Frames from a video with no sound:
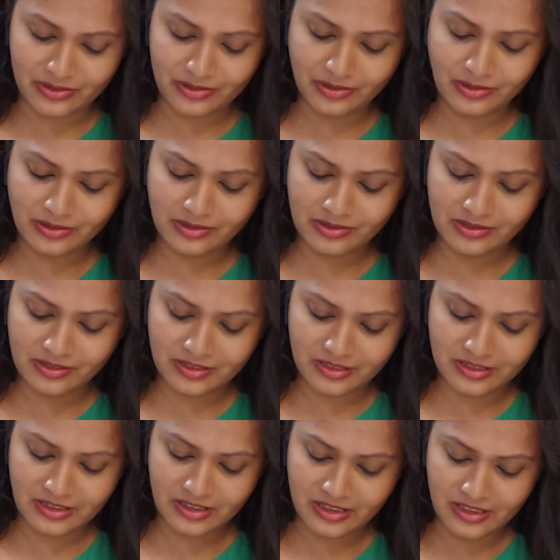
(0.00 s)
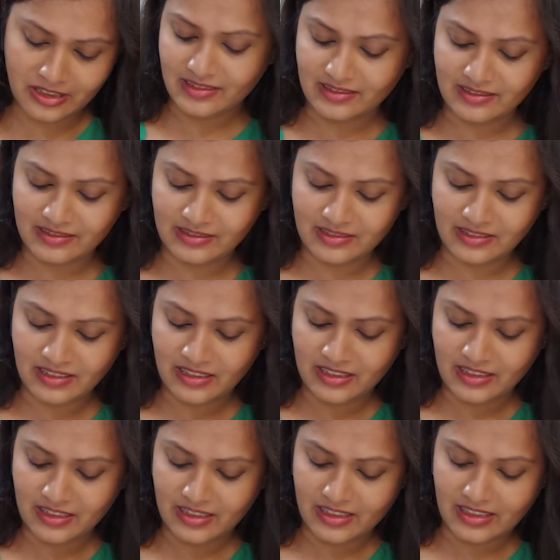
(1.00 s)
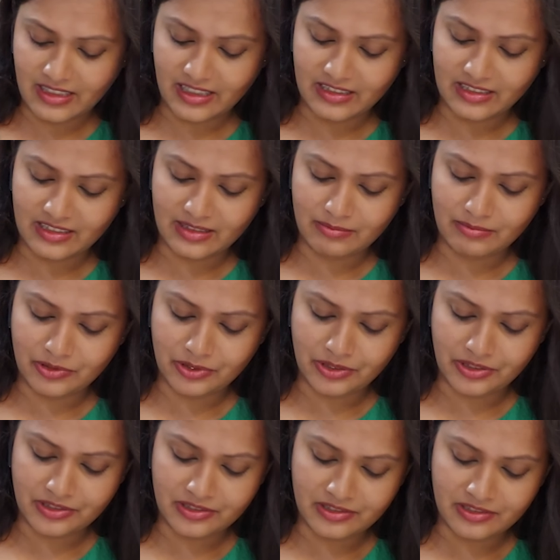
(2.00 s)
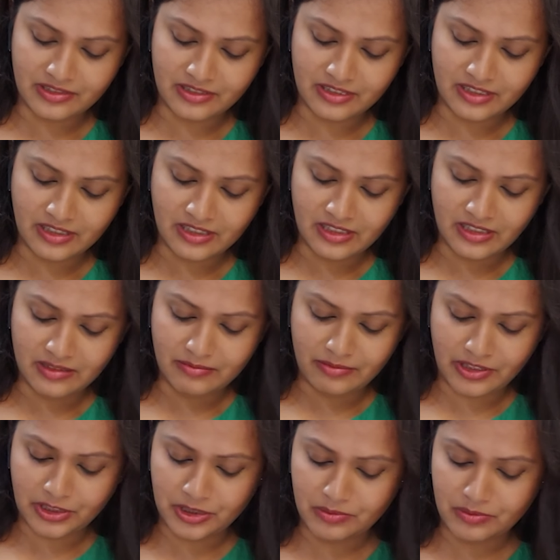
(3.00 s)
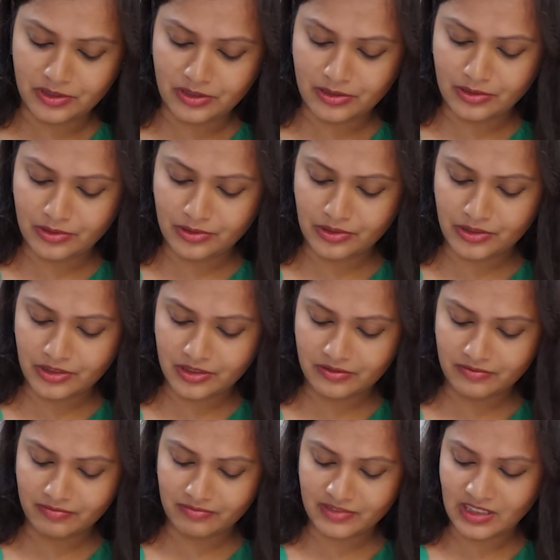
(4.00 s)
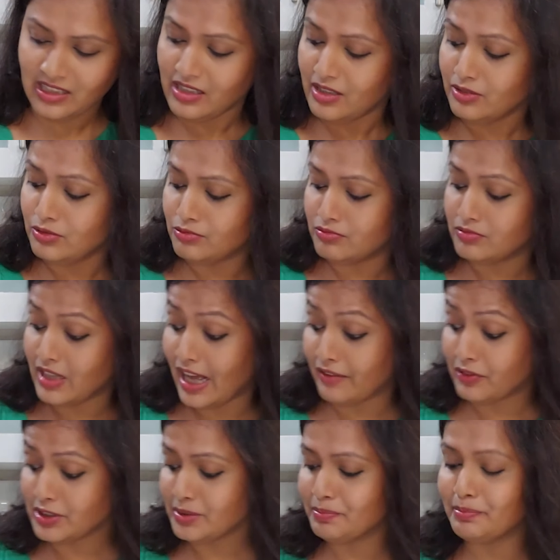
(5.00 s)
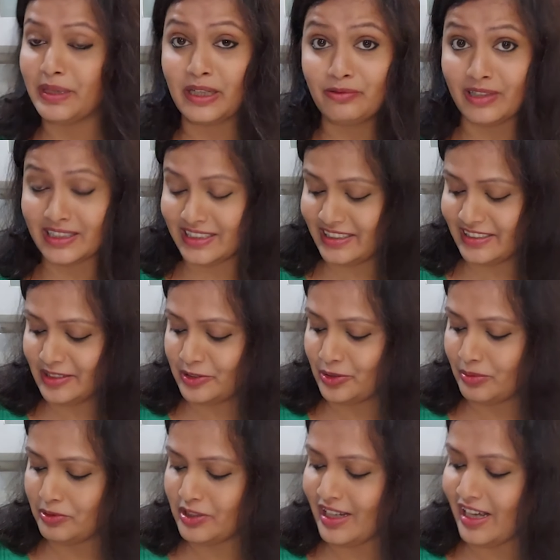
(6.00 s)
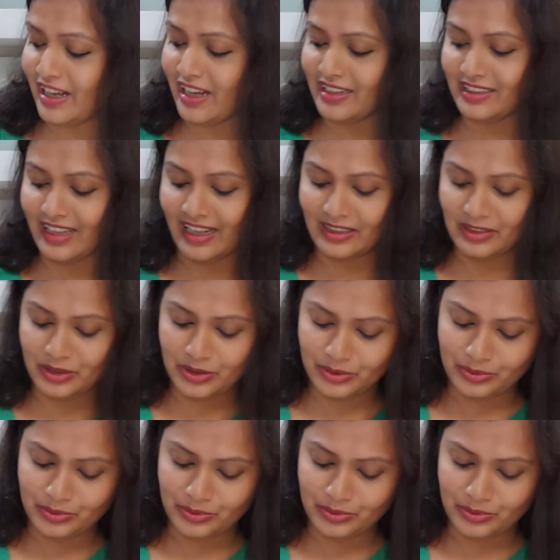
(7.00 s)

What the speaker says: again some more marshmallows. I've got some big ones here, so I'm gonna add that too.